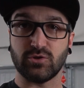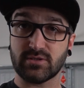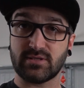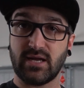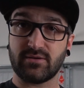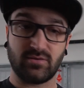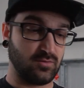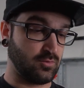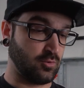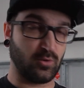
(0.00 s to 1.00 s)
looked at
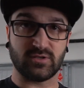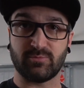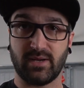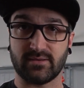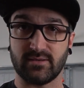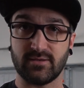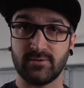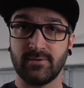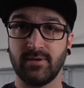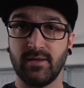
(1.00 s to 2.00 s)
or inspected.
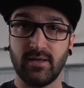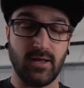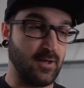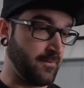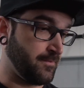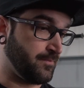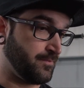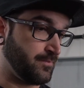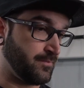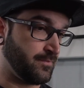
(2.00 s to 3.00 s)

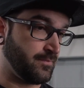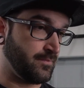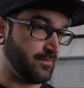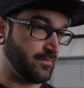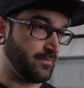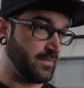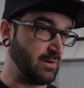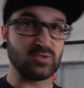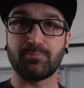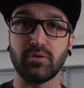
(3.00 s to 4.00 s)
It
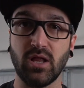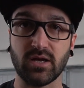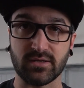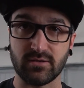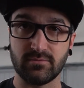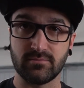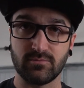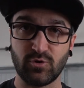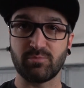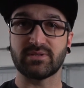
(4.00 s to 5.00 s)
was plugged
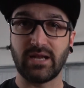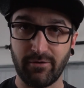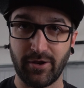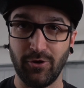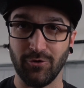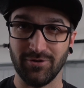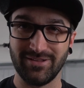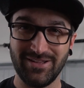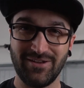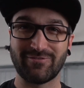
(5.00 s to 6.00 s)
with material
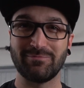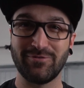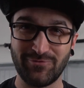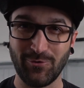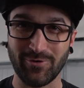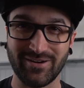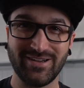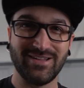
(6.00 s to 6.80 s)
from before.